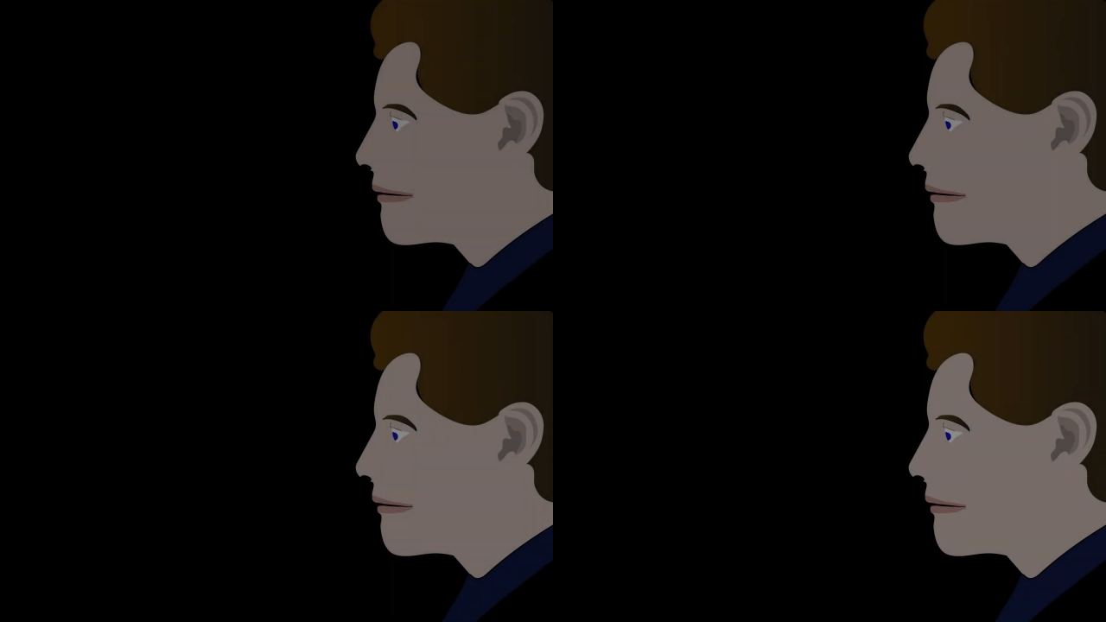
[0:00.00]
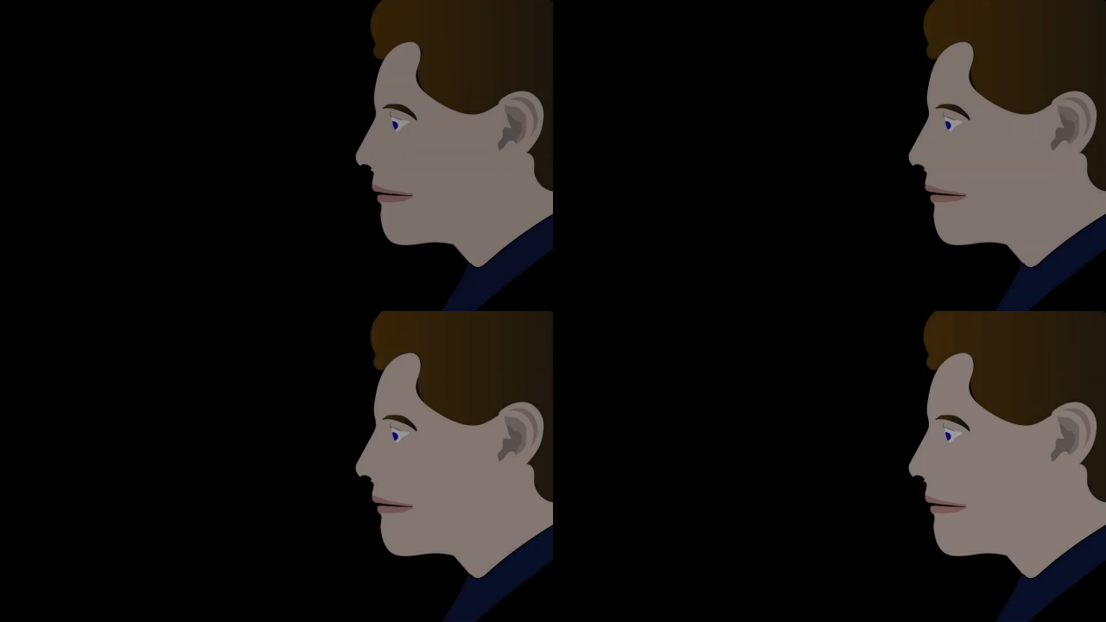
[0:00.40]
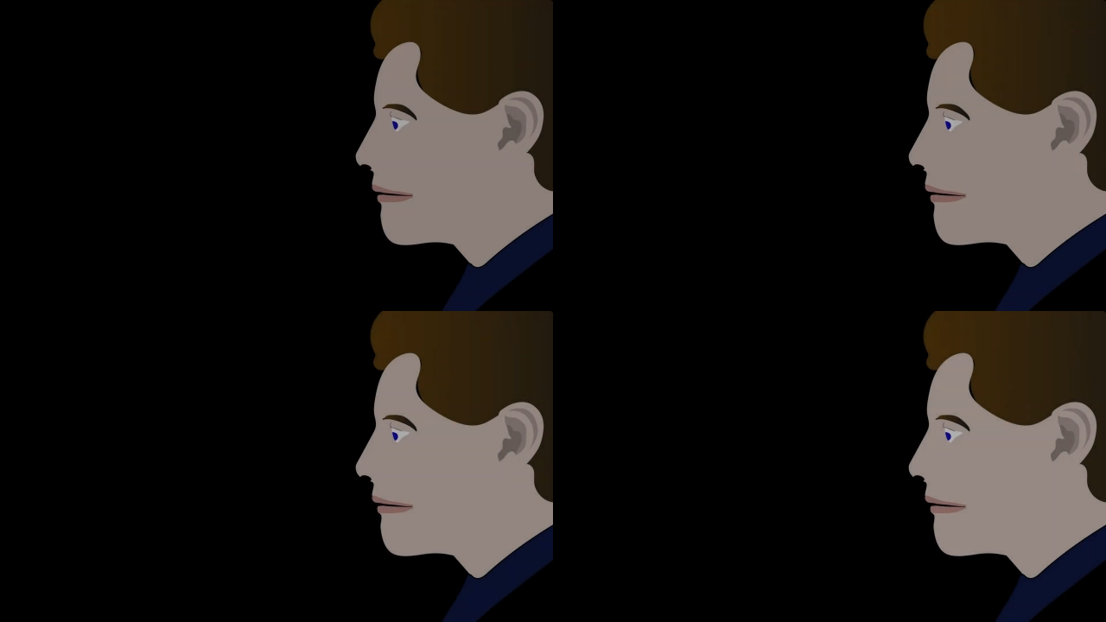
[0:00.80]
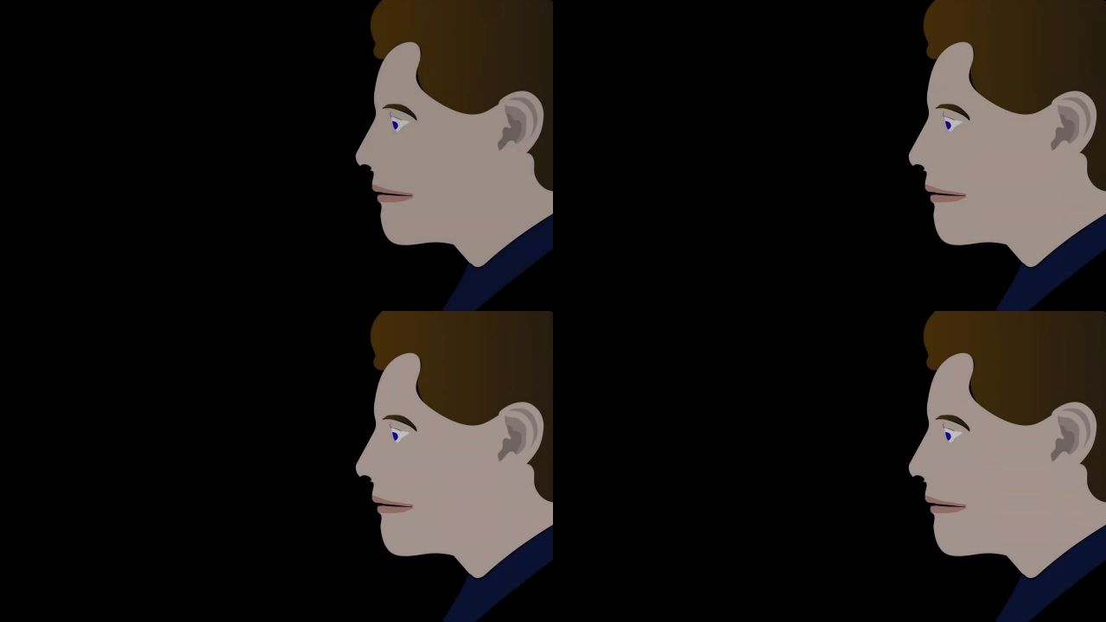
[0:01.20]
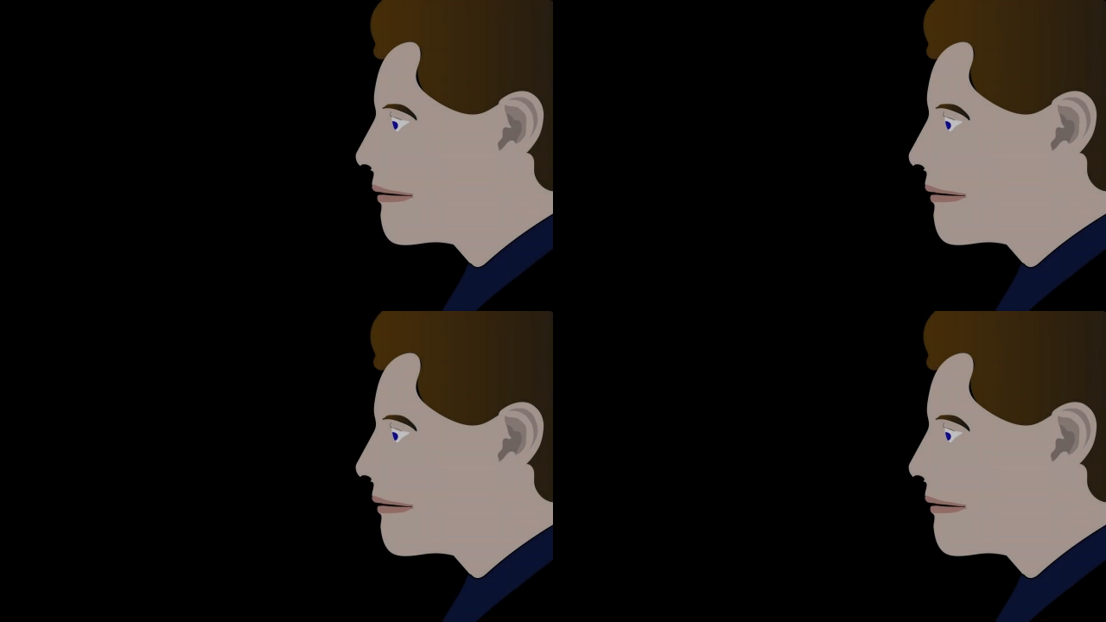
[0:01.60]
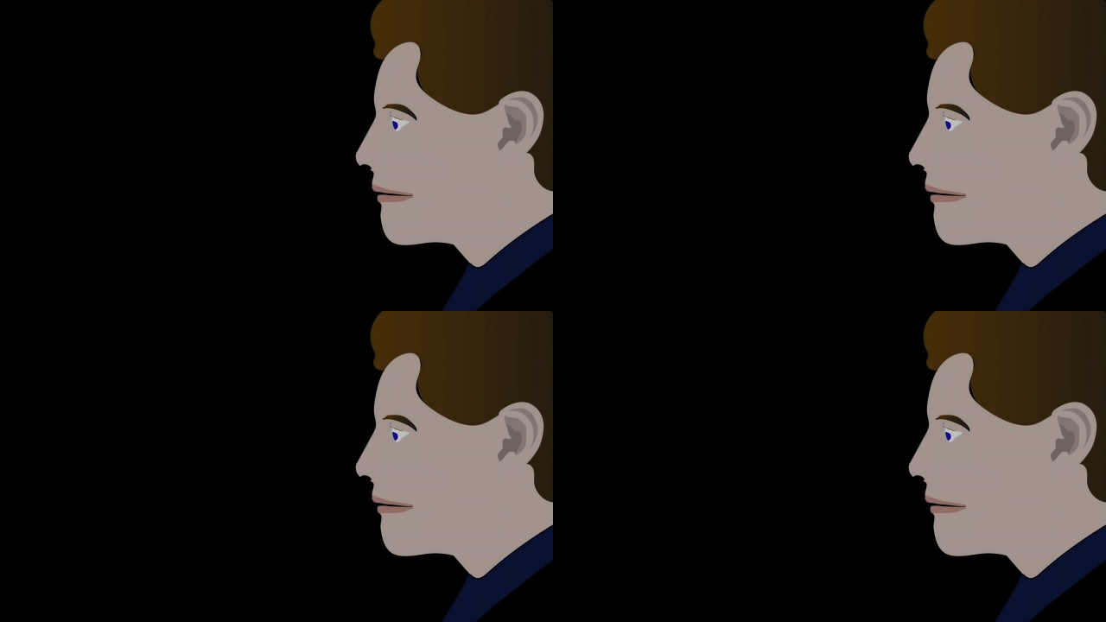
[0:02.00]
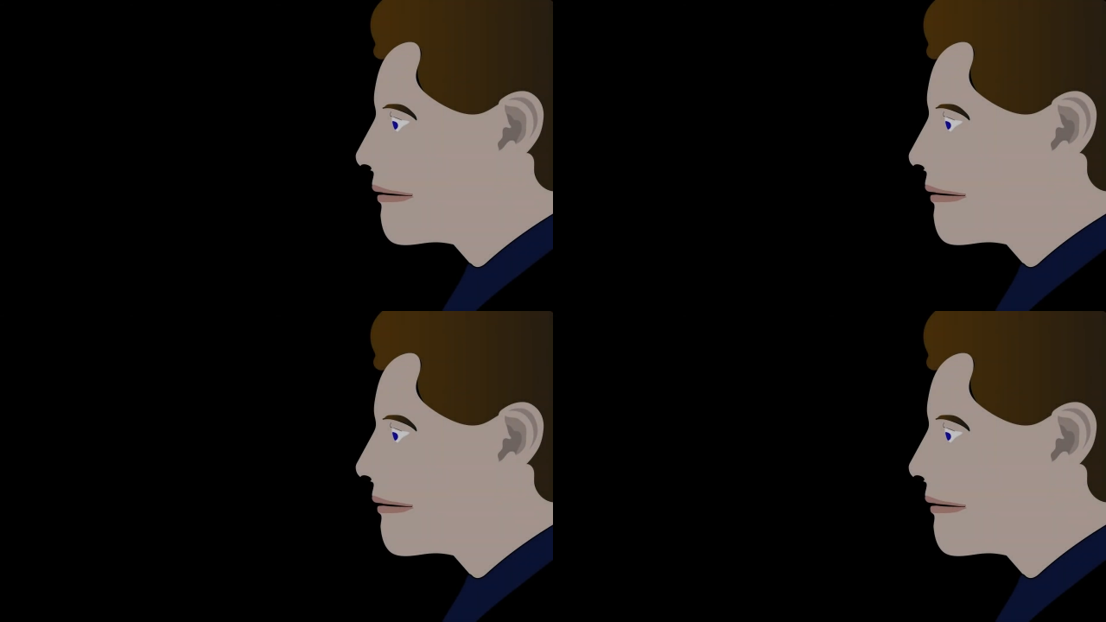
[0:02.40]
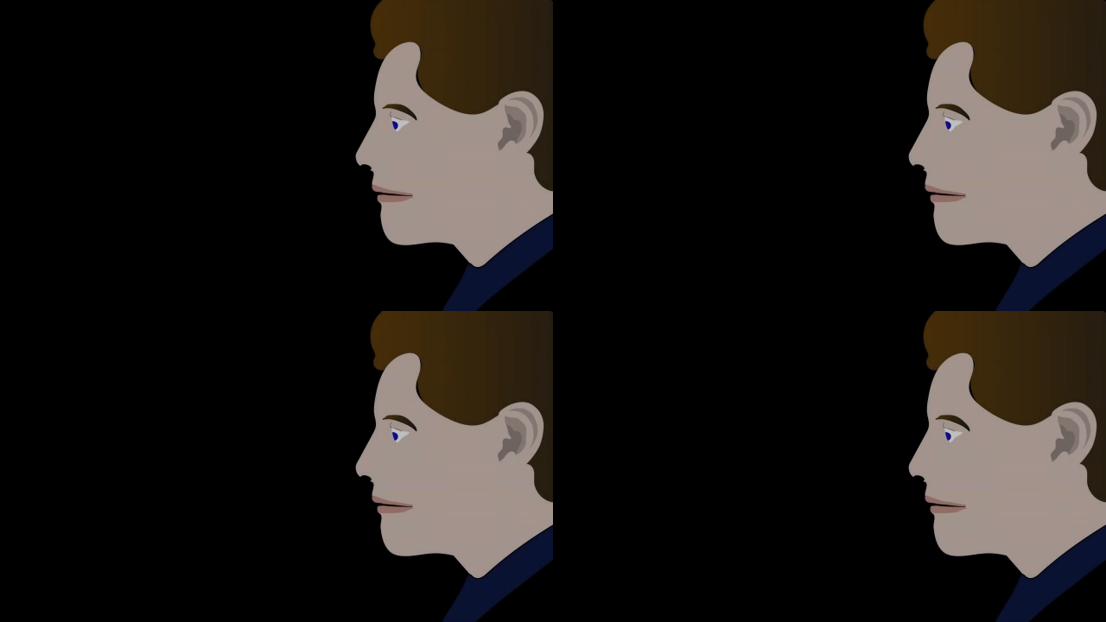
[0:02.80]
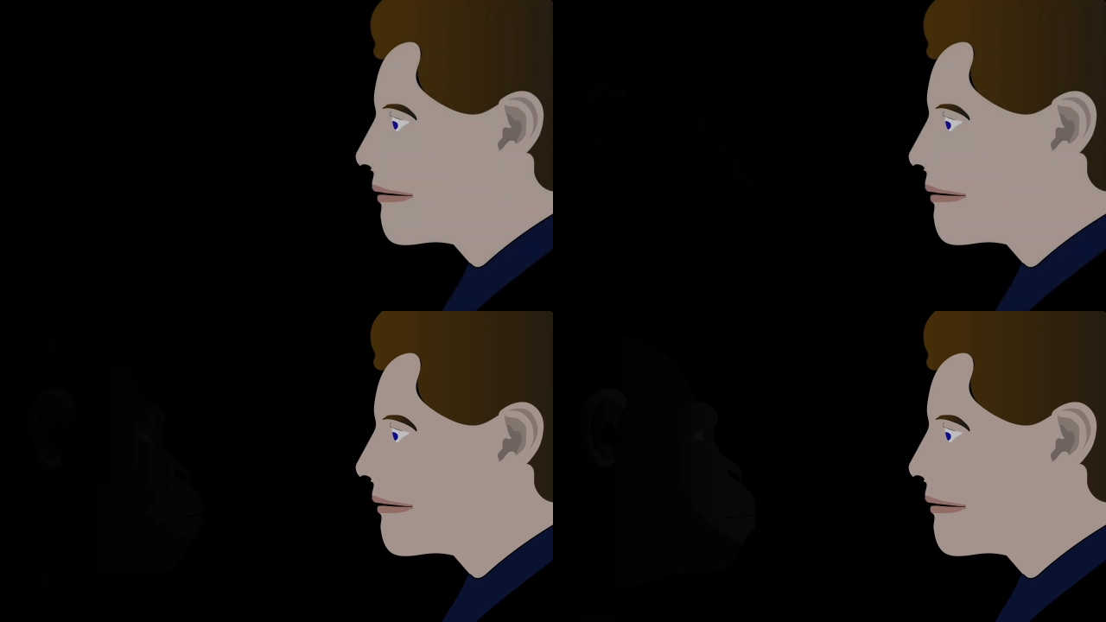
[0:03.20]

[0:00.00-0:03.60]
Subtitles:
[unreadable: no face in view]